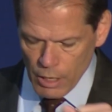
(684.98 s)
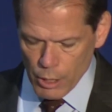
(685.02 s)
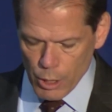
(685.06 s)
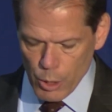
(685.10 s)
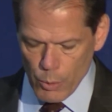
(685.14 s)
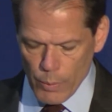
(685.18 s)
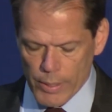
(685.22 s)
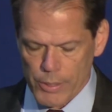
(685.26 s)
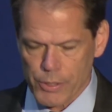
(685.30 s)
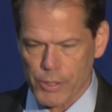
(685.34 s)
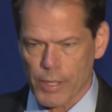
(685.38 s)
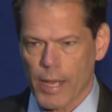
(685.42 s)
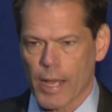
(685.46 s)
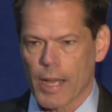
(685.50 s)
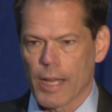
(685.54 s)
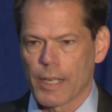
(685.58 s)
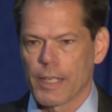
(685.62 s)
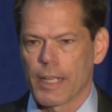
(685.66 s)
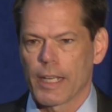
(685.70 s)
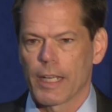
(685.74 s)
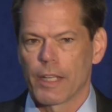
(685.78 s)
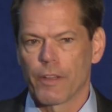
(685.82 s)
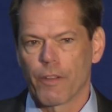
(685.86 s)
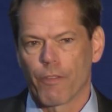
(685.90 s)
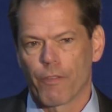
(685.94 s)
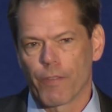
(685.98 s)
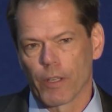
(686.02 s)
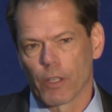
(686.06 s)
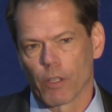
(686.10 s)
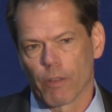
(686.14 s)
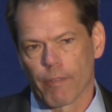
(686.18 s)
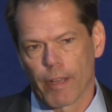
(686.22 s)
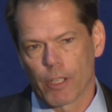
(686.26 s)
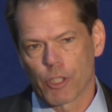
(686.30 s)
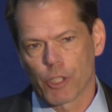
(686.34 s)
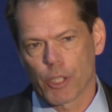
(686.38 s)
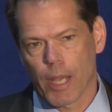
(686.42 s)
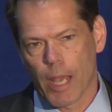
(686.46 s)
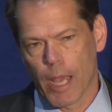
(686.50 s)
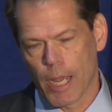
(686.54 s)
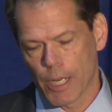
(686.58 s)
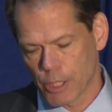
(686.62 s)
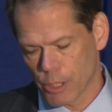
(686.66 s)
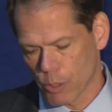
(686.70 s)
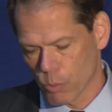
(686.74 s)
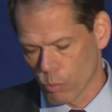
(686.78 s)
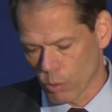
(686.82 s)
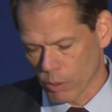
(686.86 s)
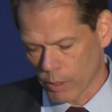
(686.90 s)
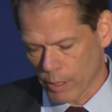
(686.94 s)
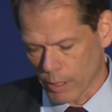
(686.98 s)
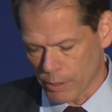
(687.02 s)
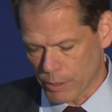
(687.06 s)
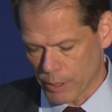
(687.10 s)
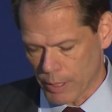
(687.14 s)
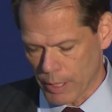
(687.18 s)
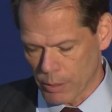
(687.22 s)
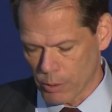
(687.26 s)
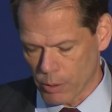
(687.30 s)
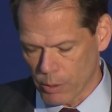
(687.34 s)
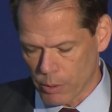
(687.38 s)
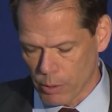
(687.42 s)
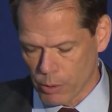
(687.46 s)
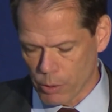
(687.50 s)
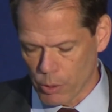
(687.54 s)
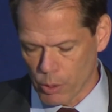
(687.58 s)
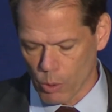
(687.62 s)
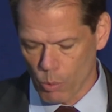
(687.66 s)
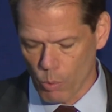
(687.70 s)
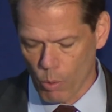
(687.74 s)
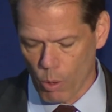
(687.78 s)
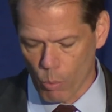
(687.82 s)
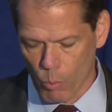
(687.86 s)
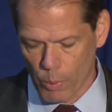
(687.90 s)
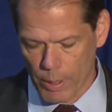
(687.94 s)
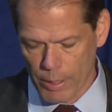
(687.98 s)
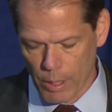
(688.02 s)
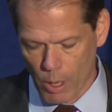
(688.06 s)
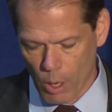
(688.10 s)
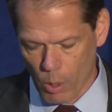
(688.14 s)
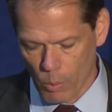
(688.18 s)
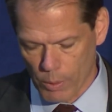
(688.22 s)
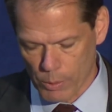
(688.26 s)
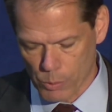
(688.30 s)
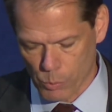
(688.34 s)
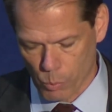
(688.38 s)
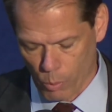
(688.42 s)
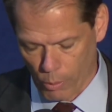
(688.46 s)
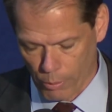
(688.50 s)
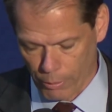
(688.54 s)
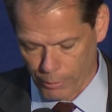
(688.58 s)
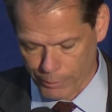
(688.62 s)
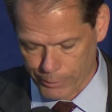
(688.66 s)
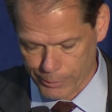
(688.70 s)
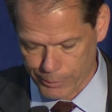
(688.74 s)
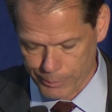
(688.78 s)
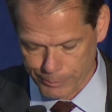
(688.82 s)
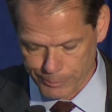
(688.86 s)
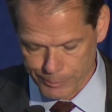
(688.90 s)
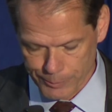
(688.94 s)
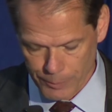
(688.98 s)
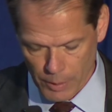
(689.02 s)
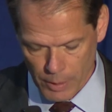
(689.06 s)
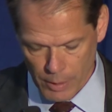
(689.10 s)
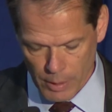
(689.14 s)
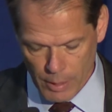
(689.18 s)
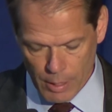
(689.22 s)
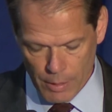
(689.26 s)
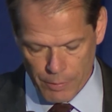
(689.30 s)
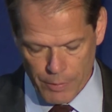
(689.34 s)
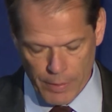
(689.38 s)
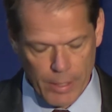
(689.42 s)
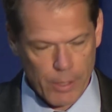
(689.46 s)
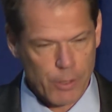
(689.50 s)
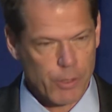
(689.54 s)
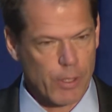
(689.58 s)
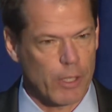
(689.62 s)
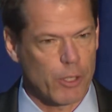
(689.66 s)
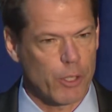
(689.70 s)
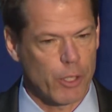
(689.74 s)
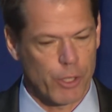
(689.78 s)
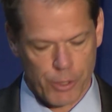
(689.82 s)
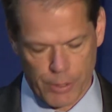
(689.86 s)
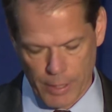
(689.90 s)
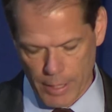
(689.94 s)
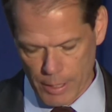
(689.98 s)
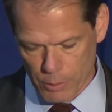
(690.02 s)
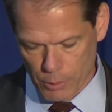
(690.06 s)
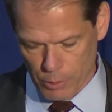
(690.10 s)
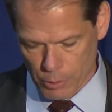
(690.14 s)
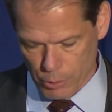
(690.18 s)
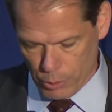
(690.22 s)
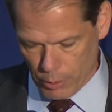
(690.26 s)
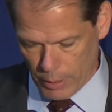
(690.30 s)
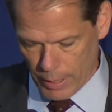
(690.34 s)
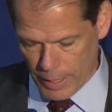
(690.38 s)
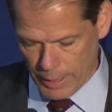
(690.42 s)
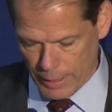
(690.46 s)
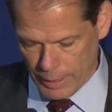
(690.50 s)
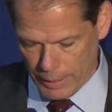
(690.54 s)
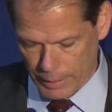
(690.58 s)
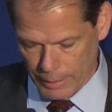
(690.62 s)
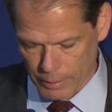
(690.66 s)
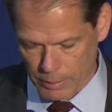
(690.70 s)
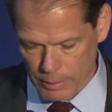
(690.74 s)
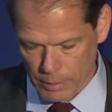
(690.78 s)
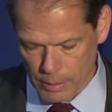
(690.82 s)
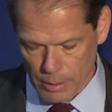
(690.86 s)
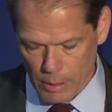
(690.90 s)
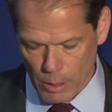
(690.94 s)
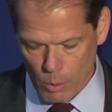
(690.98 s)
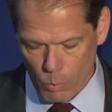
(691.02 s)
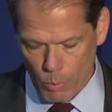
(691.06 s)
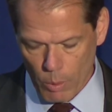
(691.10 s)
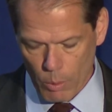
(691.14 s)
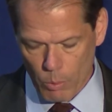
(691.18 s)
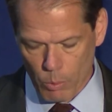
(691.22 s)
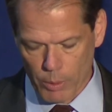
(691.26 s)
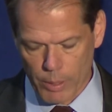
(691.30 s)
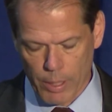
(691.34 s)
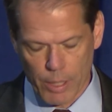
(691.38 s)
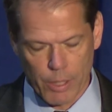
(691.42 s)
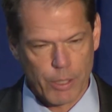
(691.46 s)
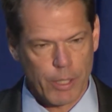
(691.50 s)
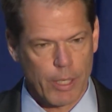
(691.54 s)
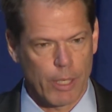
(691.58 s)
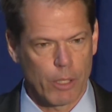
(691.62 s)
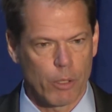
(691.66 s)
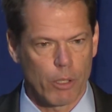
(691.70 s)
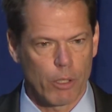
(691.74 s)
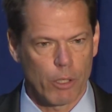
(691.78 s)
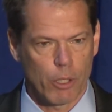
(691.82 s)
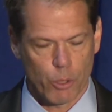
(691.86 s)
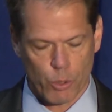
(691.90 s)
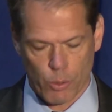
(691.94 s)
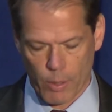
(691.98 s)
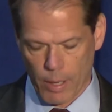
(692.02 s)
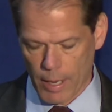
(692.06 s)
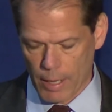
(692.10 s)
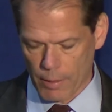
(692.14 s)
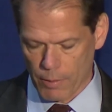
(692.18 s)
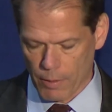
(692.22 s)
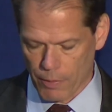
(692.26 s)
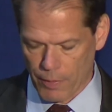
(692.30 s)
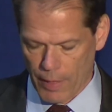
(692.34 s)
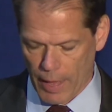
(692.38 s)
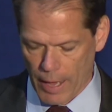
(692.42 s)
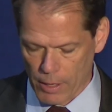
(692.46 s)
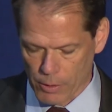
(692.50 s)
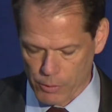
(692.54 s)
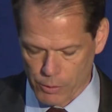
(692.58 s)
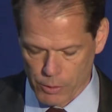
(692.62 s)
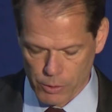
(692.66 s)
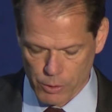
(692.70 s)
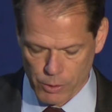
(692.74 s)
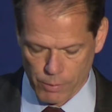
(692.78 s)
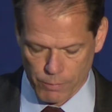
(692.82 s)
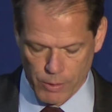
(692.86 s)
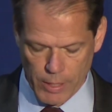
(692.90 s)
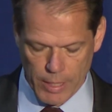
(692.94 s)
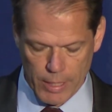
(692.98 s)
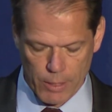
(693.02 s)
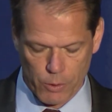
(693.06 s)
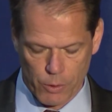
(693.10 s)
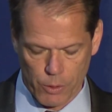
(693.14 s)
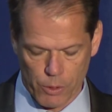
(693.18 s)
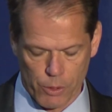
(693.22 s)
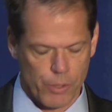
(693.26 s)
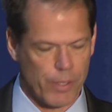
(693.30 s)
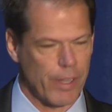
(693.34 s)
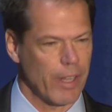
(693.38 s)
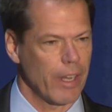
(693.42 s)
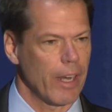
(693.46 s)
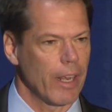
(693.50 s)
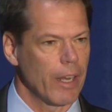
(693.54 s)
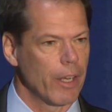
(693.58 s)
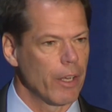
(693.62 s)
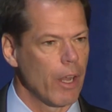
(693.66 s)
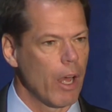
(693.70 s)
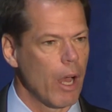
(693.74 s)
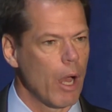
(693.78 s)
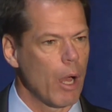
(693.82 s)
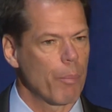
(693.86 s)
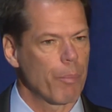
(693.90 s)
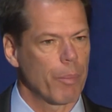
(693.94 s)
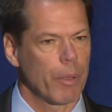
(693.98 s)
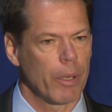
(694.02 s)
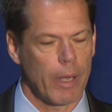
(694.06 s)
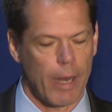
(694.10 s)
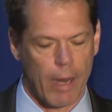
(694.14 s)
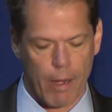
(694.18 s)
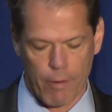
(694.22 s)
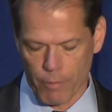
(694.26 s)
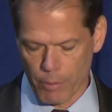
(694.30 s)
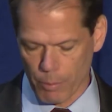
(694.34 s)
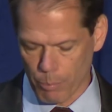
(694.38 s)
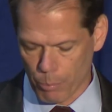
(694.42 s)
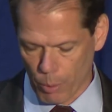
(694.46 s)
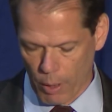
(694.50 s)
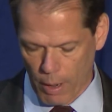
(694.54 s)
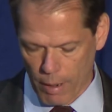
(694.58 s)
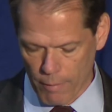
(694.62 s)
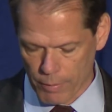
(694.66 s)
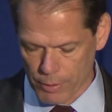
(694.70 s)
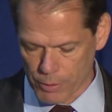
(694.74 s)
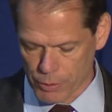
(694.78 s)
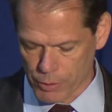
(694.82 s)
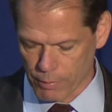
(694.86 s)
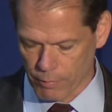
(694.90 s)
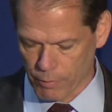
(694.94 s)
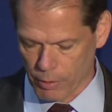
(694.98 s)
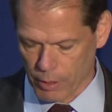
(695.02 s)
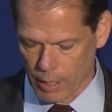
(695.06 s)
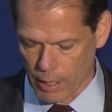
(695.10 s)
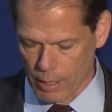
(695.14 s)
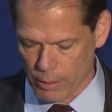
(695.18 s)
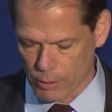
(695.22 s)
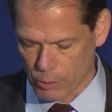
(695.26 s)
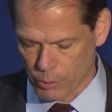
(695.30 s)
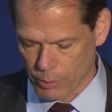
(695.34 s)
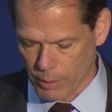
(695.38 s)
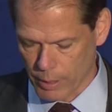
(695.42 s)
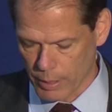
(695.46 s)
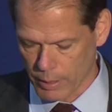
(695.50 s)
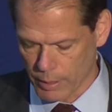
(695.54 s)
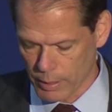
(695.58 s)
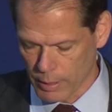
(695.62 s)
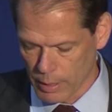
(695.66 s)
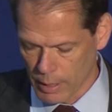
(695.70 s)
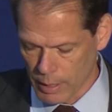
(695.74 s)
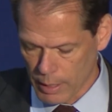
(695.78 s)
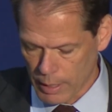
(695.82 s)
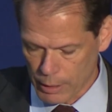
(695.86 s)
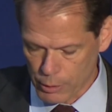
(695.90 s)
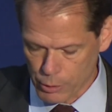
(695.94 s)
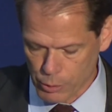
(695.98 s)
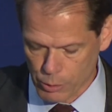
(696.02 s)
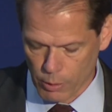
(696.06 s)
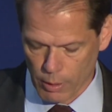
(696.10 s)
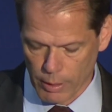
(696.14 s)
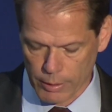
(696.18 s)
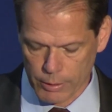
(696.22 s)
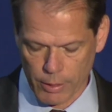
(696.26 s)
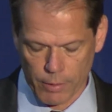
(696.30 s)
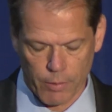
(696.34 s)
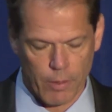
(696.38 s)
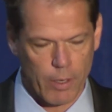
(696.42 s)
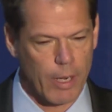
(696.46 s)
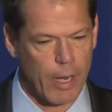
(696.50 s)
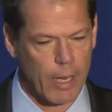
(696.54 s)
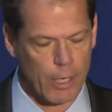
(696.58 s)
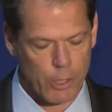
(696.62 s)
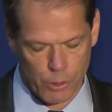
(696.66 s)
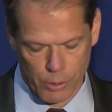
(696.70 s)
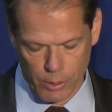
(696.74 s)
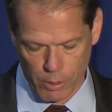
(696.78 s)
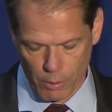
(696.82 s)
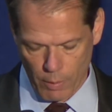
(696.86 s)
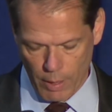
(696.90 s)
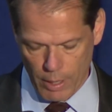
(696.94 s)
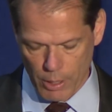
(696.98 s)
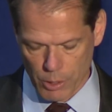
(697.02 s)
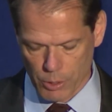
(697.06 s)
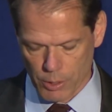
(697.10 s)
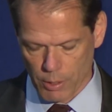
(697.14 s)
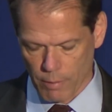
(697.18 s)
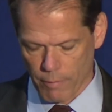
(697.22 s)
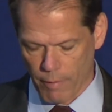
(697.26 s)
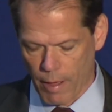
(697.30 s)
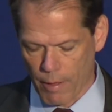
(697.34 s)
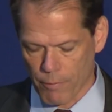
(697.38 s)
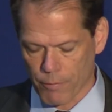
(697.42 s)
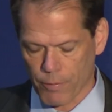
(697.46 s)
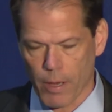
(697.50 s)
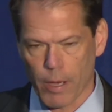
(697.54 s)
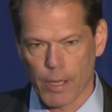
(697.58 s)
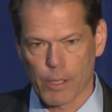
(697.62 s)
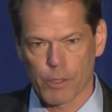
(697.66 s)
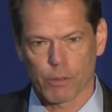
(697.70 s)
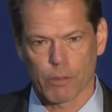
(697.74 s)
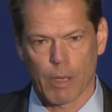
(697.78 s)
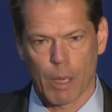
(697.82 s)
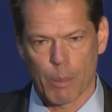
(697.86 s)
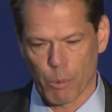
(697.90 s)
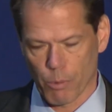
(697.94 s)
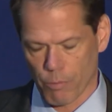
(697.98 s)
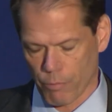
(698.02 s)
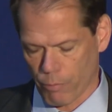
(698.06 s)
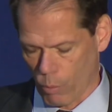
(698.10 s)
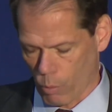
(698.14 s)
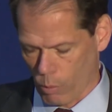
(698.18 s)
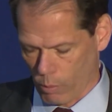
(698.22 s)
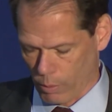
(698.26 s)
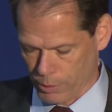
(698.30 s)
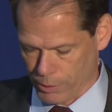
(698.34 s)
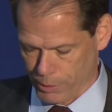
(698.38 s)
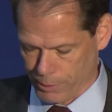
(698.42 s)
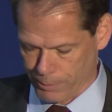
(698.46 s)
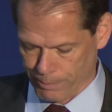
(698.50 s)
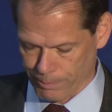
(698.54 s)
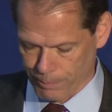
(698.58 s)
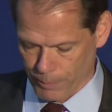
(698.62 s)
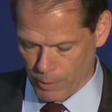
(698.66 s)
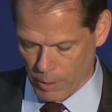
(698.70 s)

USAID in the field of education will continue to do what we know has worked things such as teacher training. We will continue to train the thousands of teachers that end up in every province of the country instructing the next generation of Afghan's labor force.